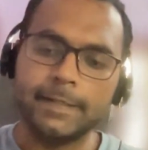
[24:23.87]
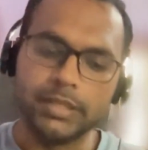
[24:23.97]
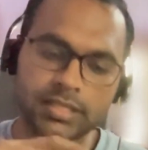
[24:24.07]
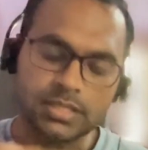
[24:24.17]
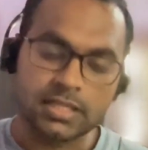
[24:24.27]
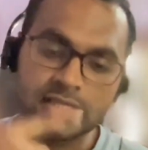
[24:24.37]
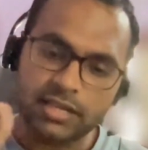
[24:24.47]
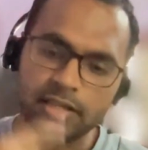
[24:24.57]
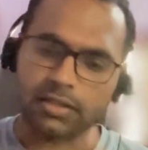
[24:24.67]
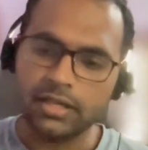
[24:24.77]
is
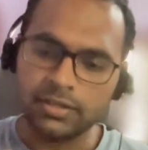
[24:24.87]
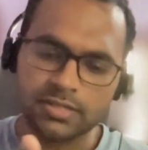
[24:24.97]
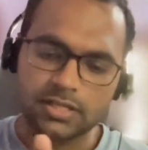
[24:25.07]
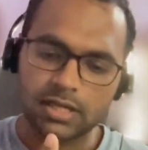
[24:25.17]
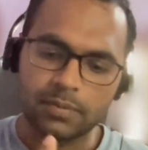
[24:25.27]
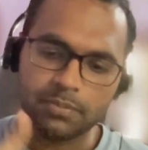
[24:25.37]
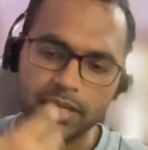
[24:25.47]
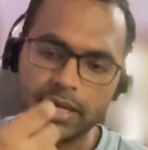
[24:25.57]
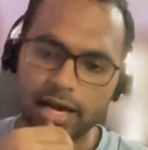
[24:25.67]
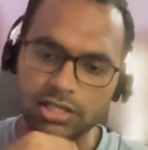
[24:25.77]
the
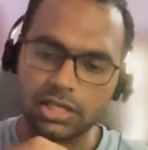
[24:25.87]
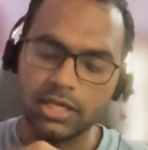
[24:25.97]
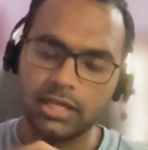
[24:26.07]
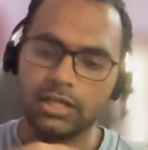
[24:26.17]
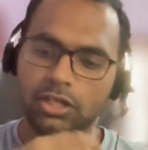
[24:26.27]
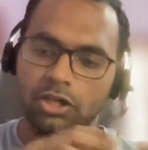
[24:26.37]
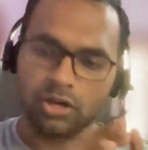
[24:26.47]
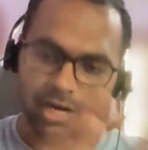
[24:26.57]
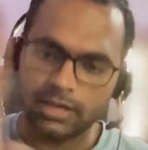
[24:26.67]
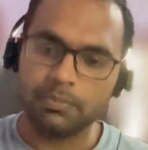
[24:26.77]
company actually your
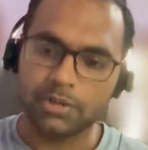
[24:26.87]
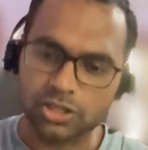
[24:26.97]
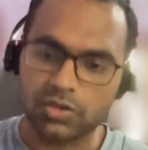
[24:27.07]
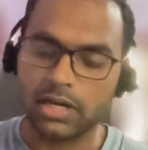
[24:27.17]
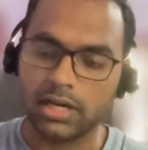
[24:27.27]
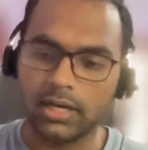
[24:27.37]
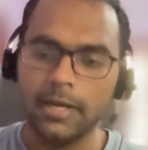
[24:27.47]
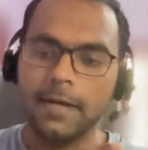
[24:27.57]
right persona,